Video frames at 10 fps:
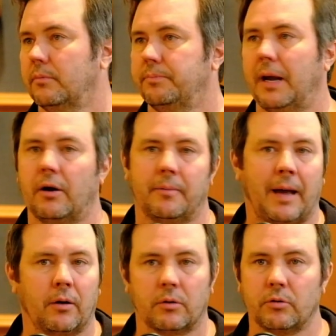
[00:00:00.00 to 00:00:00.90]

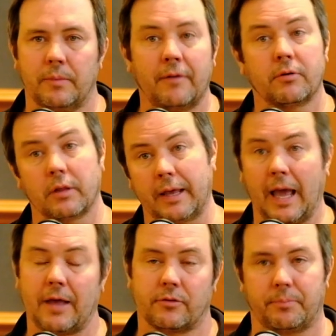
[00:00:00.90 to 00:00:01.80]
Paramount or whomever like
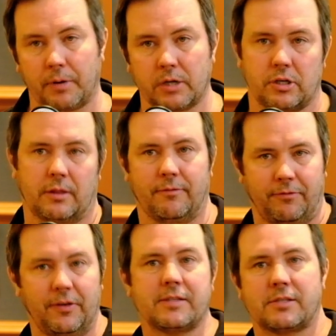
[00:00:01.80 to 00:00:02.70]
has a project that
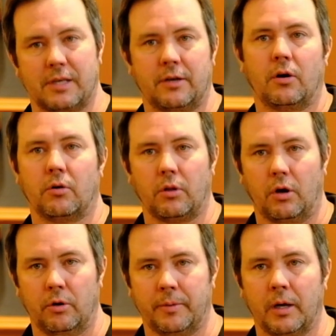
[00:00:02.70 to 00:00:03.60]
fits into
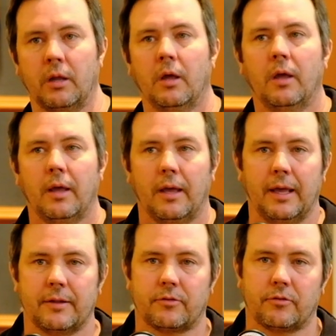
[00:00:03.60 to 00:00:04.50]
Oklahoma,
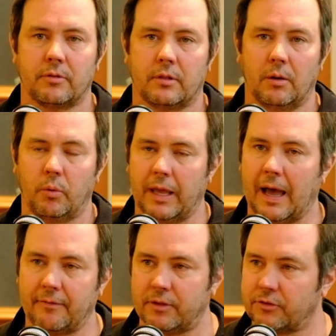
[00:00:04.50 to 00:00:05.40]
it's that we
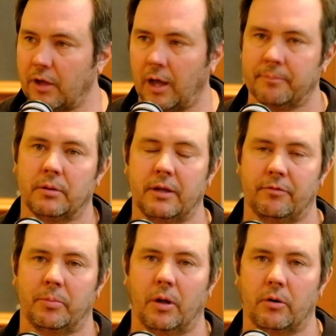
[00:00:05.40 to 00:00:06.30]
have this
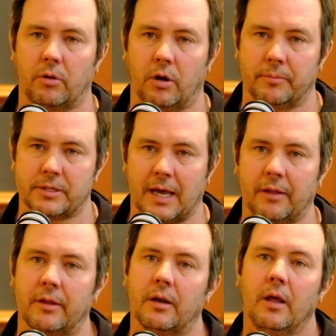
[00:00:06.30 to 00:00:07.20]
unbelievable Oklahoma
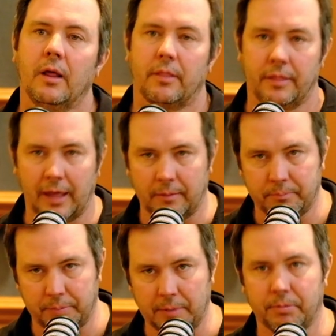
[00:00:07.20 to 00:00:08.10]
talent
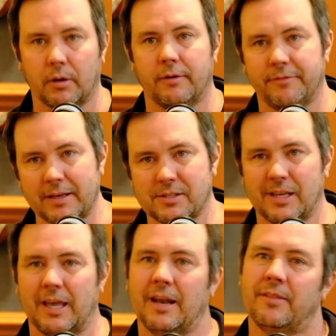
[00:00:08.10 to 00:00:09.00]
that people are
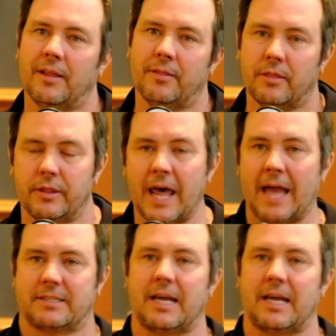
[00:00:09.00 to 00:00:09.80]
investing in, and then that